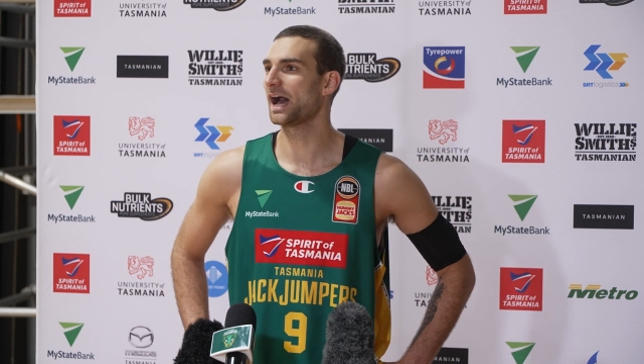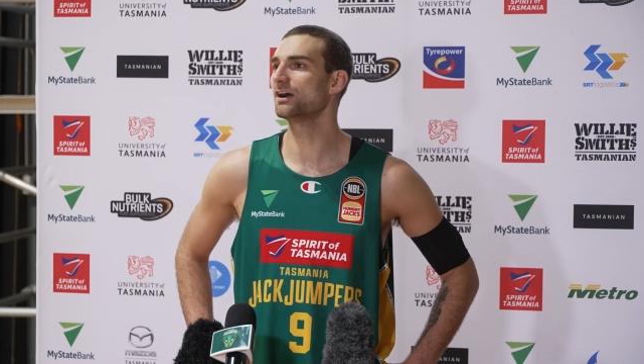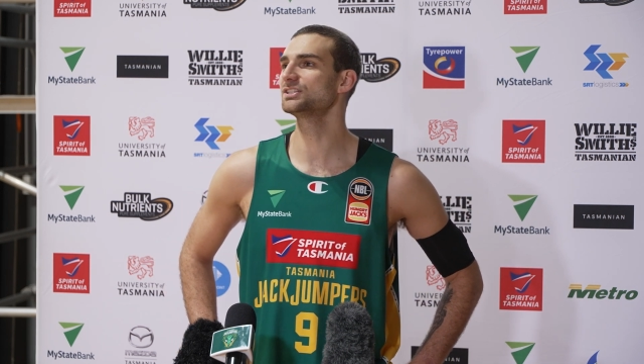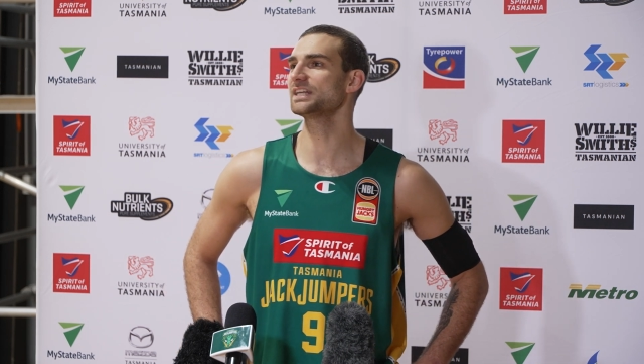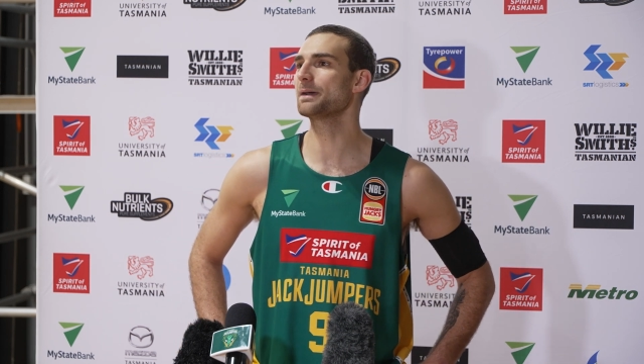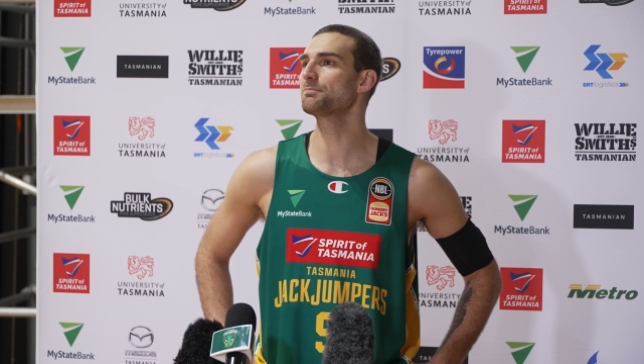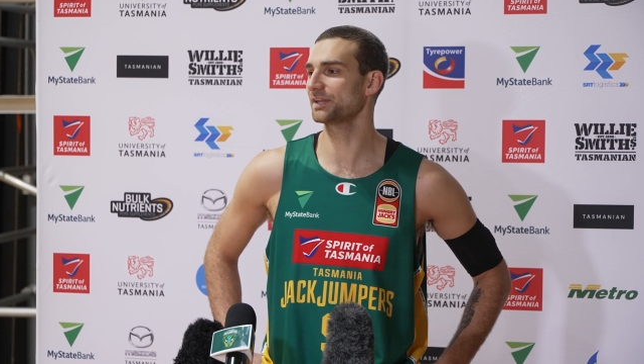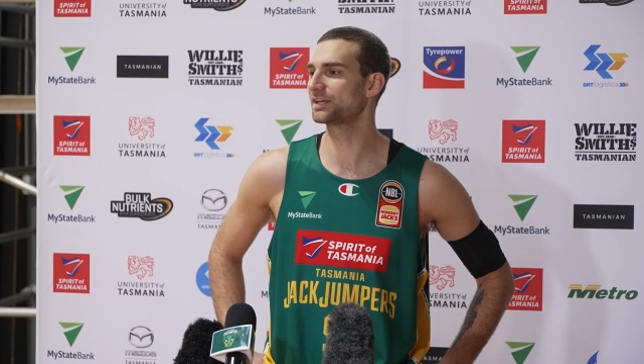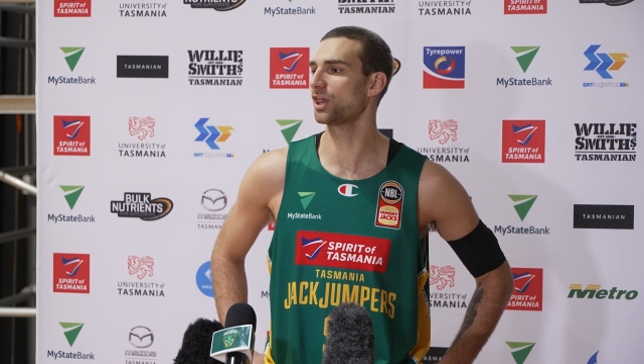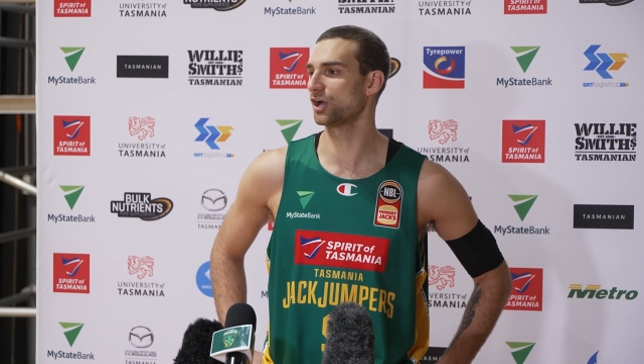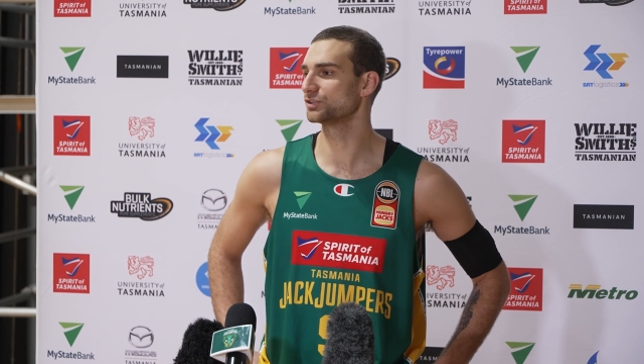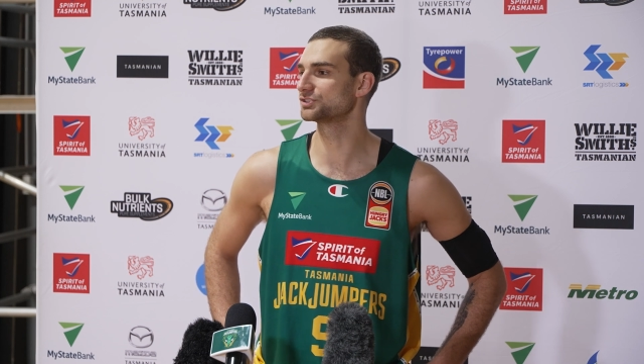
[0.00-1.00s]
I would say I'm pretty
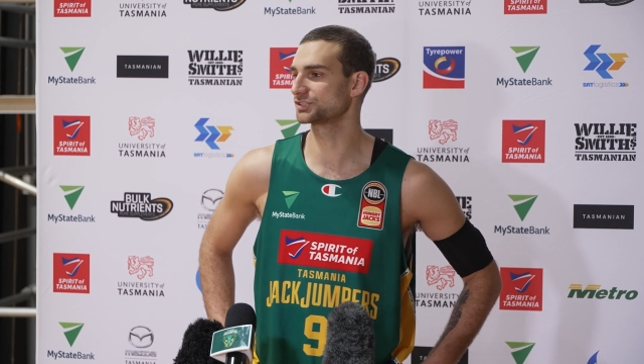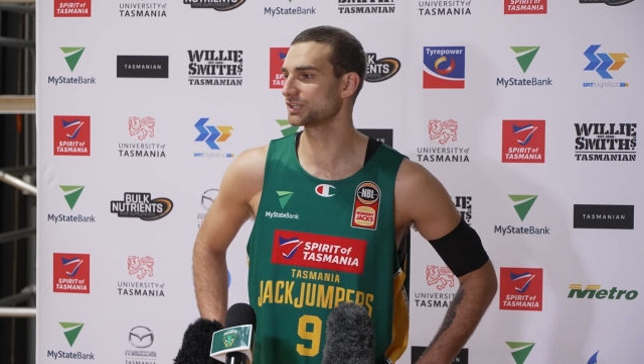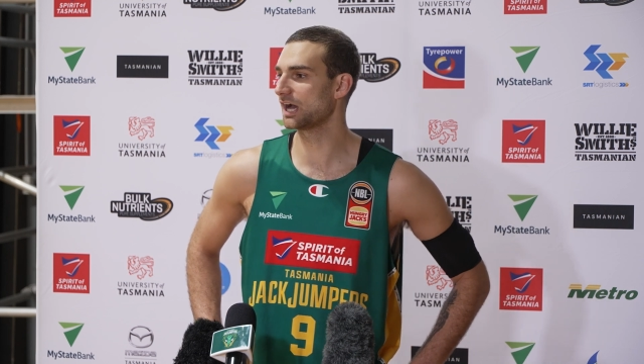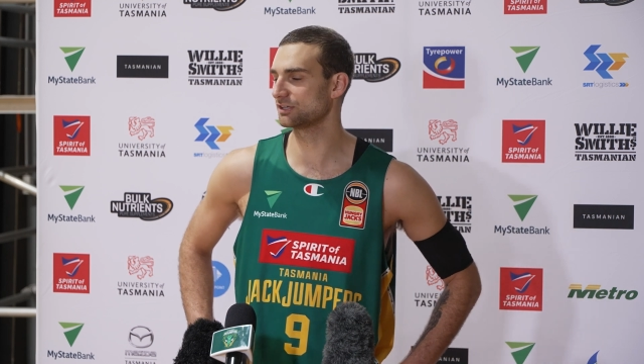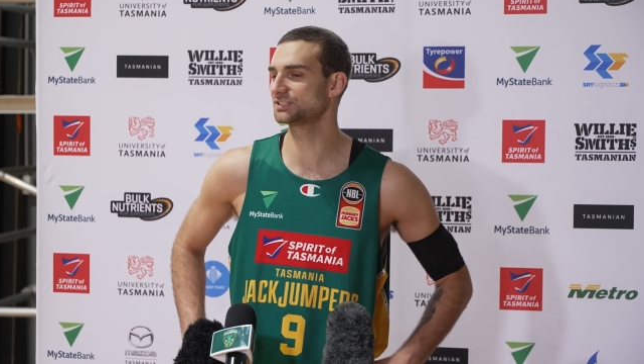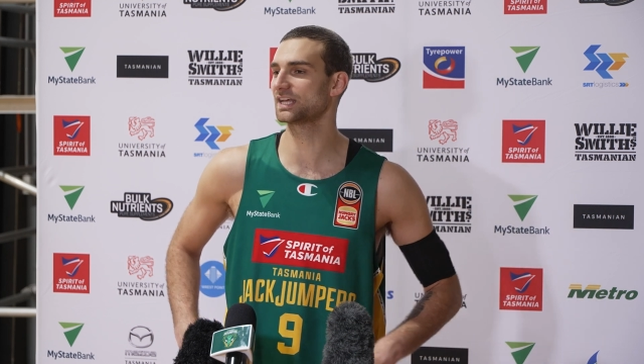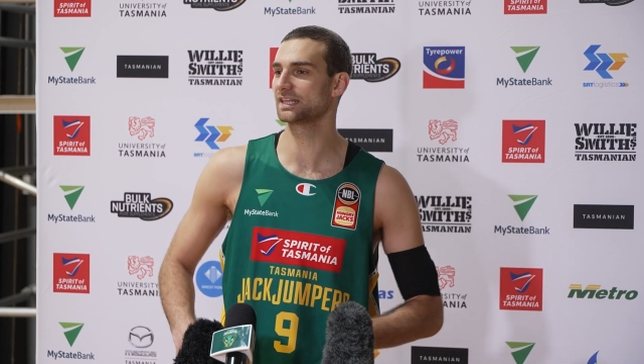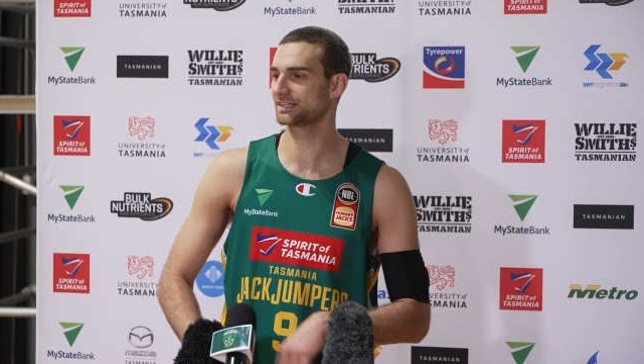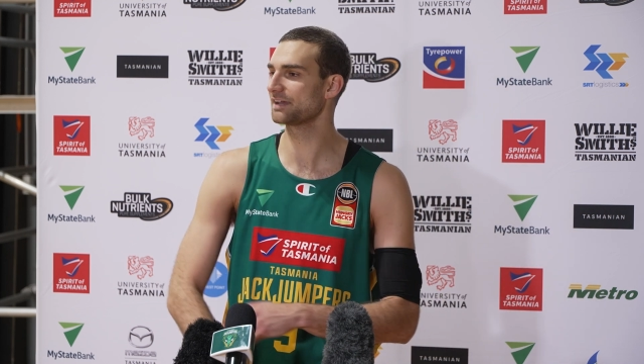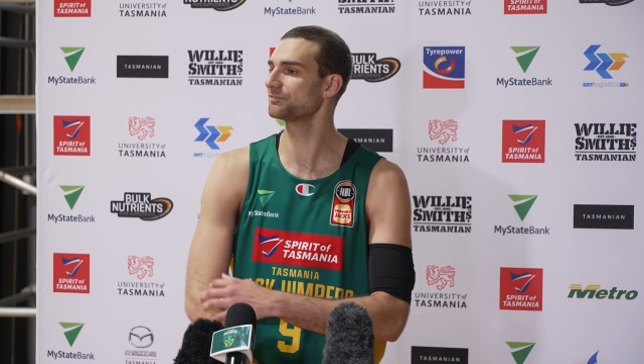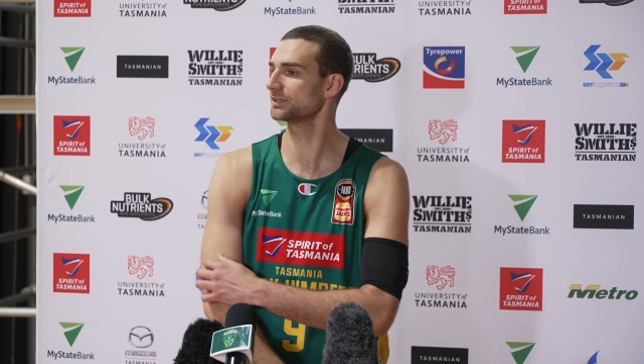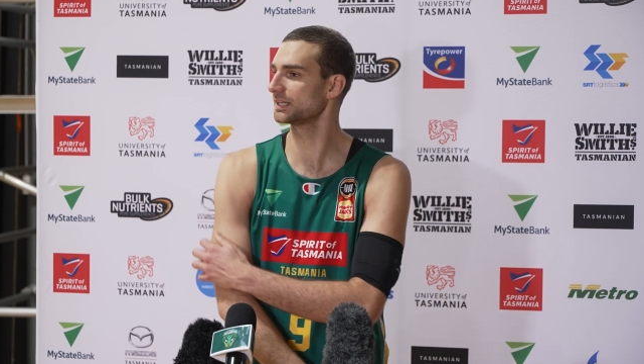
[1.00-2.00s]
close. I would say
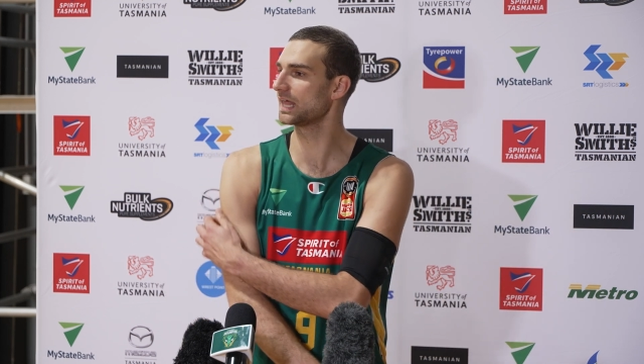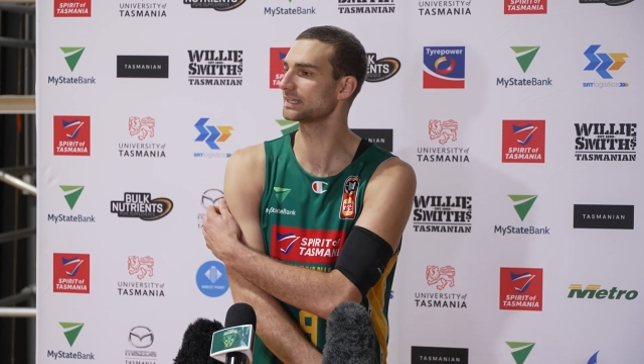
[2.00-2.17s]
definitely the